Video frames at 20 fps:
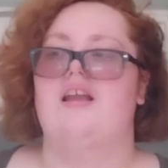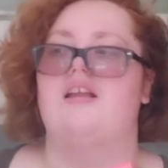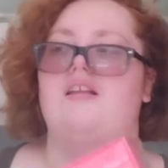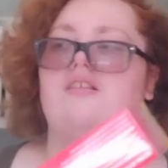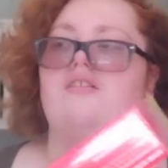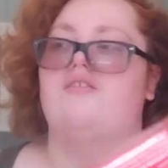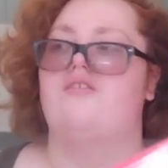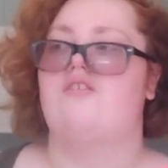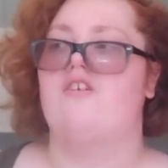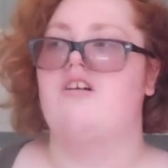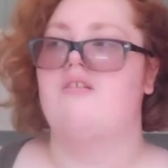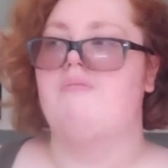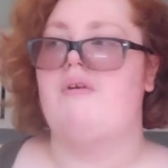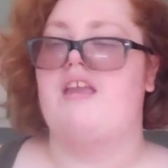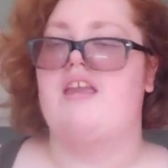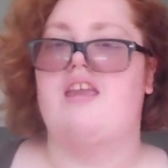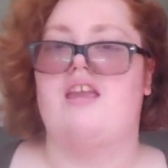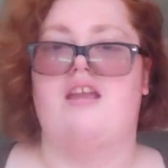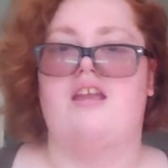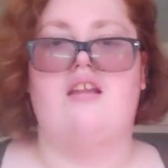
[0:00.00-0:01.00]
I can start
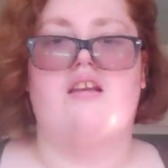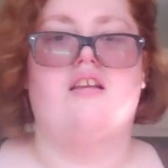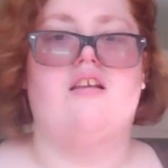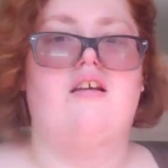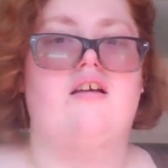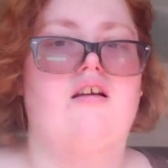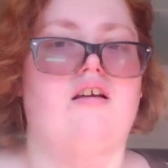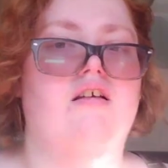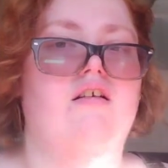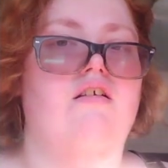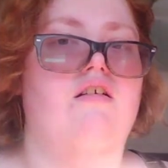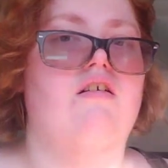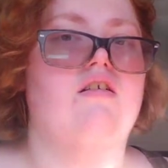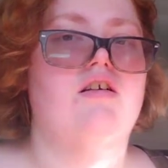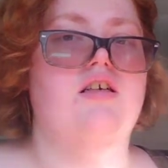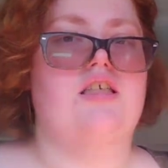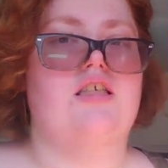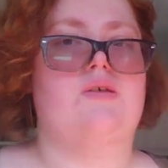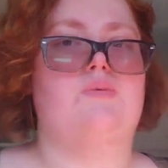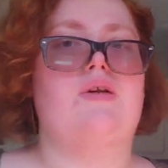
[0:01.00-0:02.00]
making
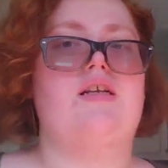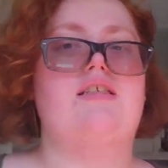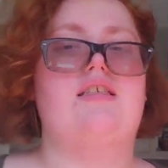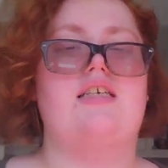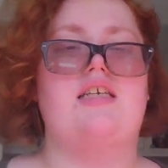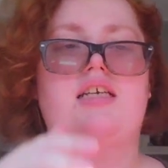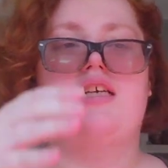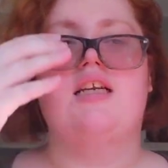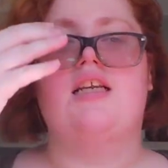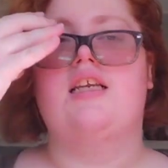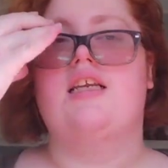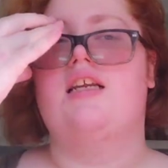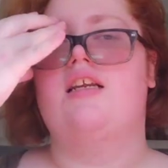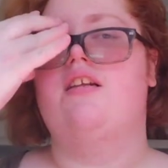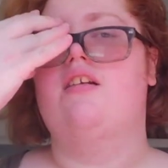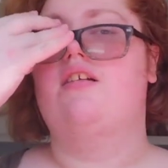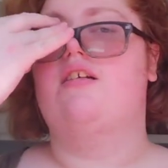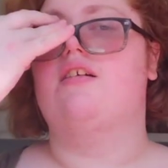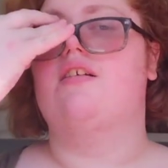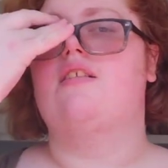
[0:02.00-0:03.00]
sweet tea
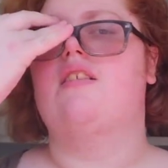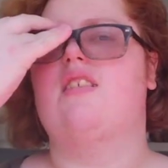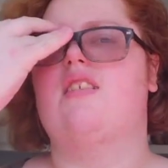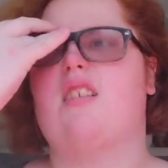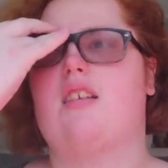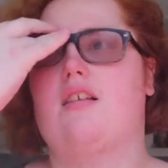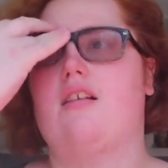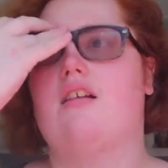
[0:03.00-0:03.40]
again because